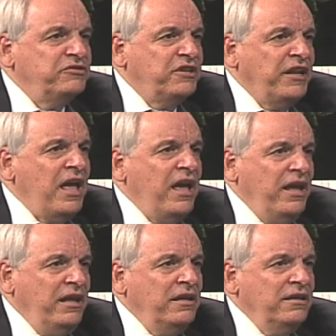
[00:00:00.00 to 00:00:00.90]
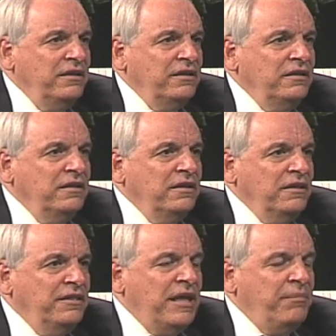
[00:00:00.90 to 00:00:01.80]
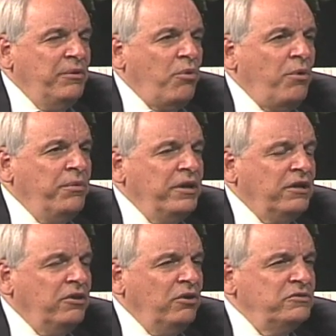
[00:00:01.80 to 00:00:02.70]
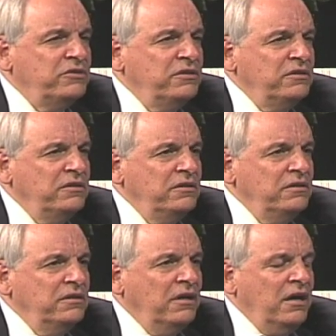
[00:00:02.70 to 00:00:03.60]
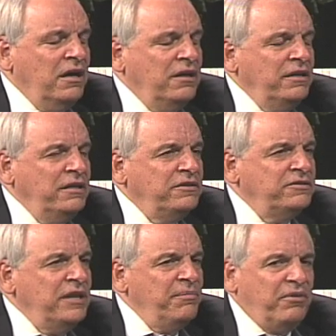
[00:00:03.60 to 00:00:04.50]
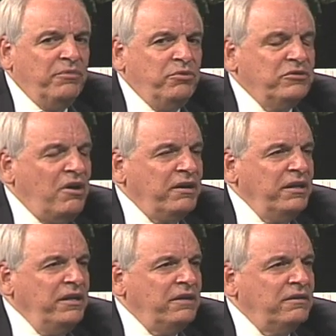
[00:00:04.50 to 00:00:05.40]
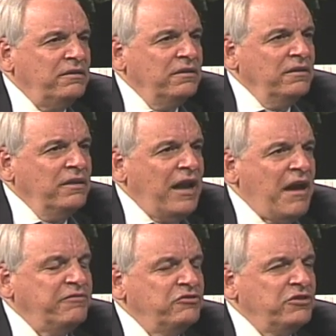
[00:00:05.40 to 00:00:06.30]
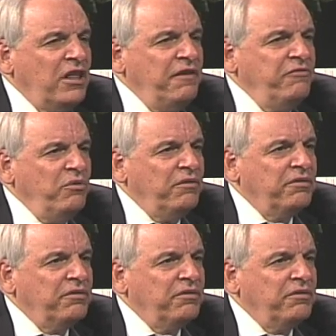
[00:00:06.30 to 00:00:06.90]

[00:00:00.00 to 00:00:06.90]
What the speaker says: today than we were when it closed in December. And we're talking here after July 4th.